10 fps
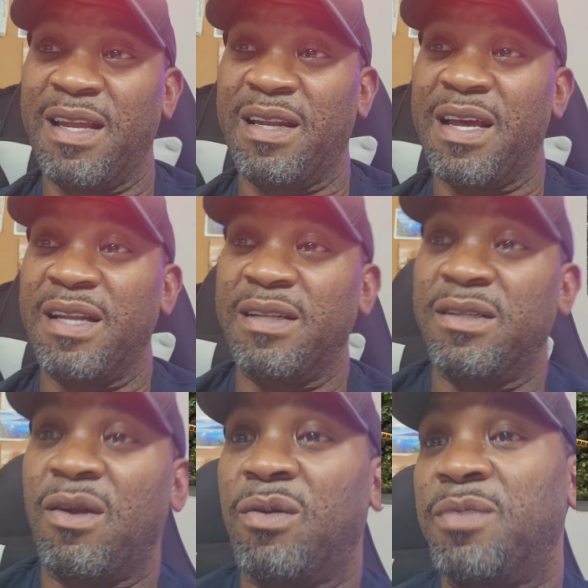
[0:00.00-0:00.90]
it led
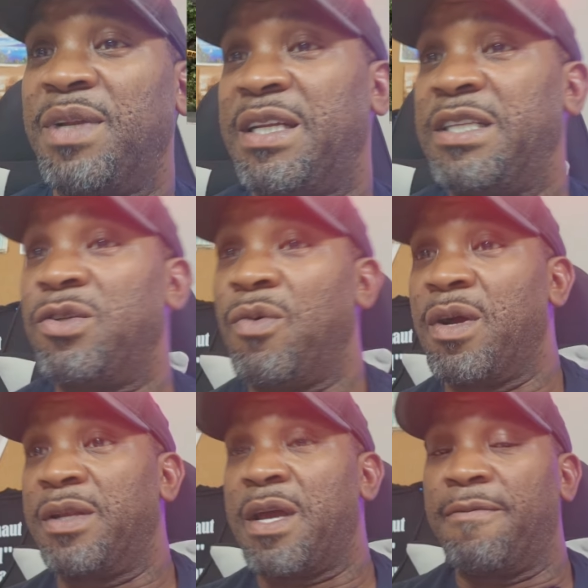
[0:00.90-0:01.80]
ultimately to
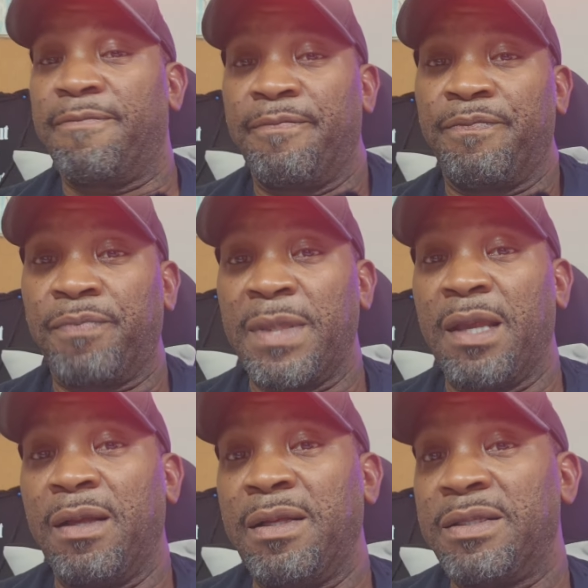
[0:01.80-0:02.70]
her death.
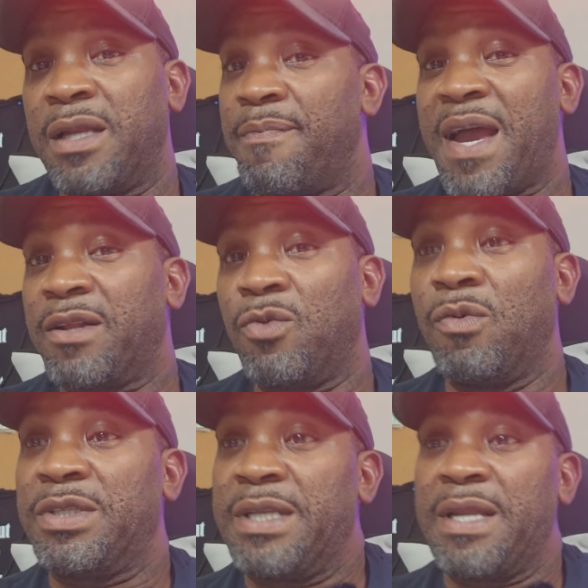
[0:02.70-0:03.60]
So the back
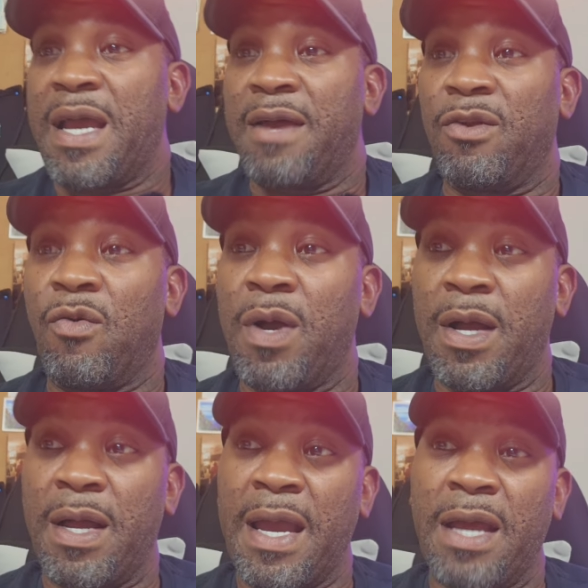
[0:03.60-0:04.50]
doors didn't have
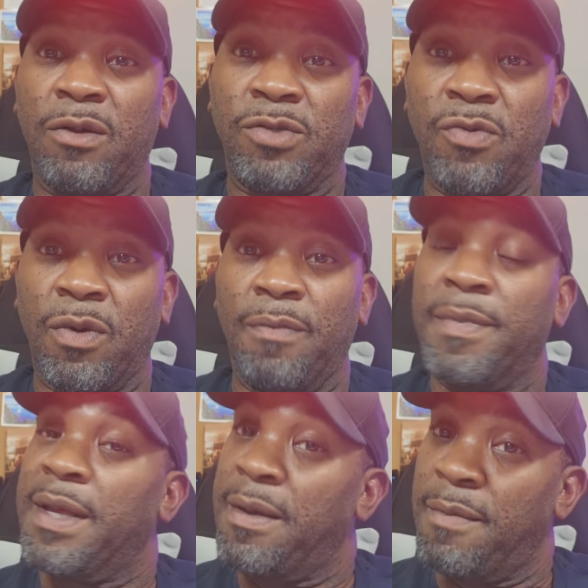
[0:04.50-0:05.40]
no handles on them.
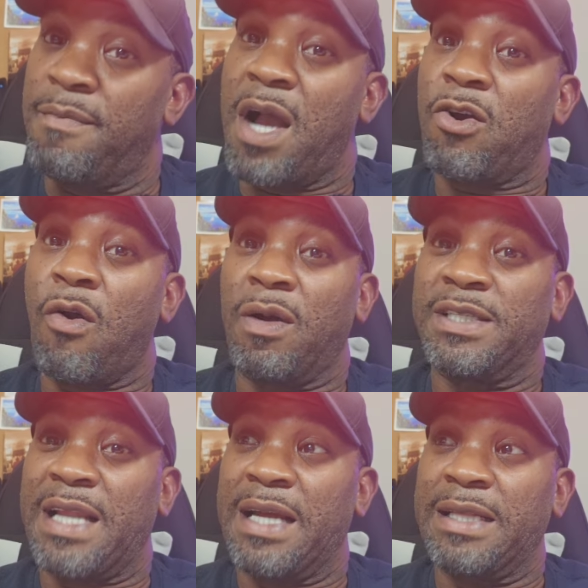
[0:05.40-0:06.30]
My car
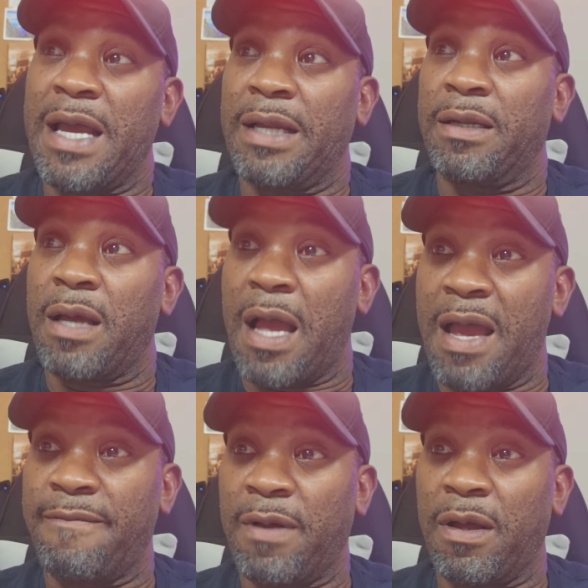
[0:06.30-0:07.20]
is like that. I
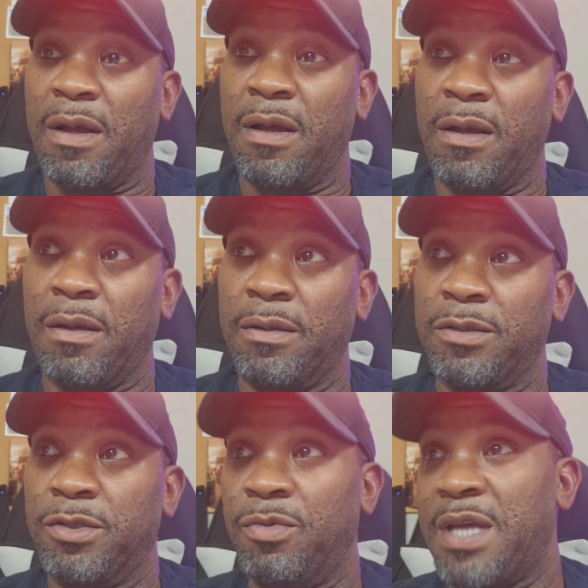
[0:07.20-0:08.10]
have a
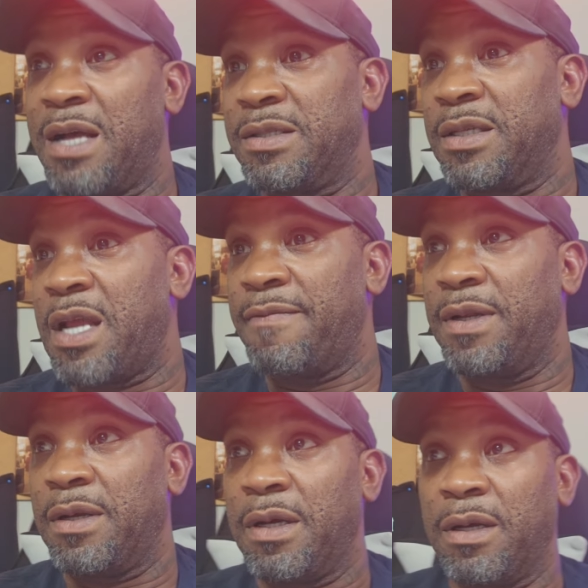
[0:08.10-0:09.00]

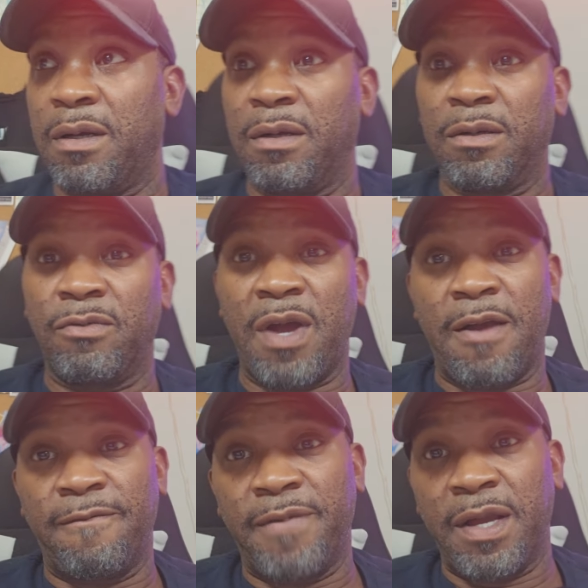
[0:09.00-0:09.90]
2011
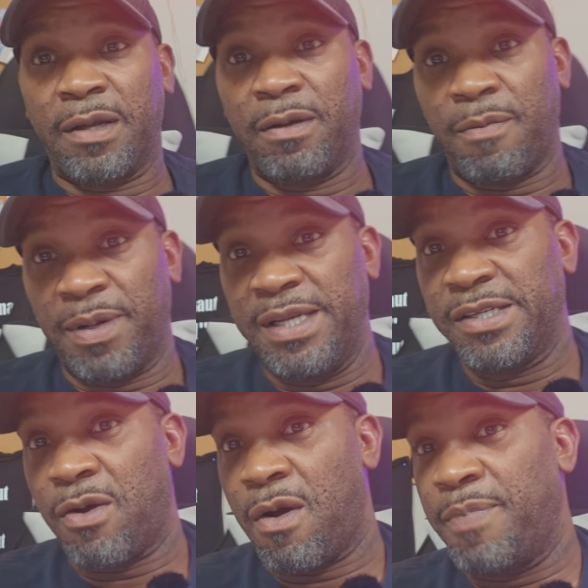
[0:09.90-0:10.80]
Crown Vic, a
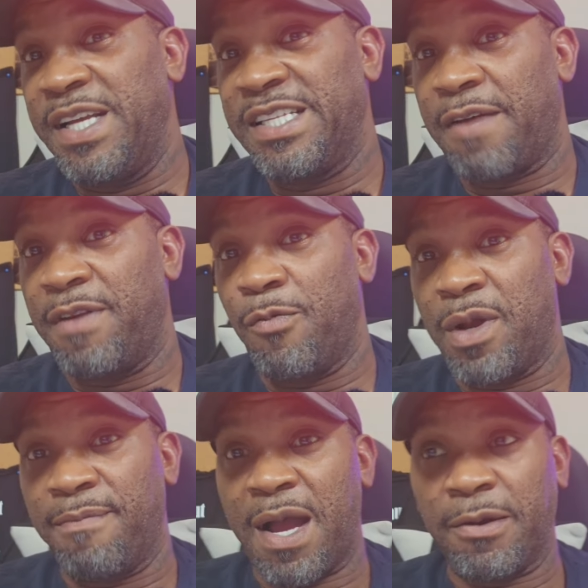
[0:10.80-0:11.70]
police car, a
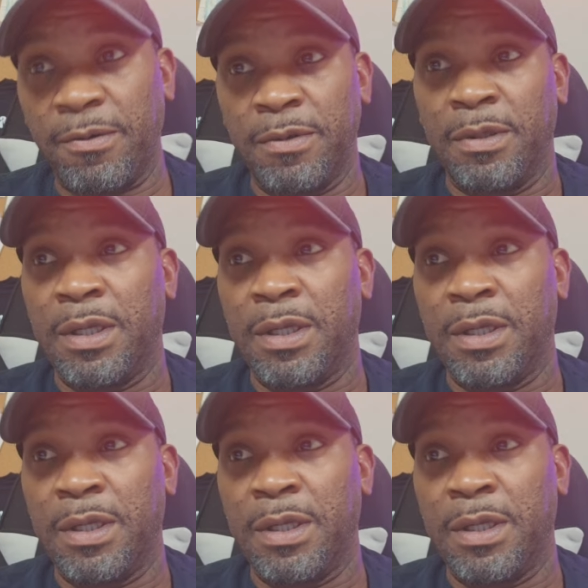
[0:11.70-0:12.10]
P71 model,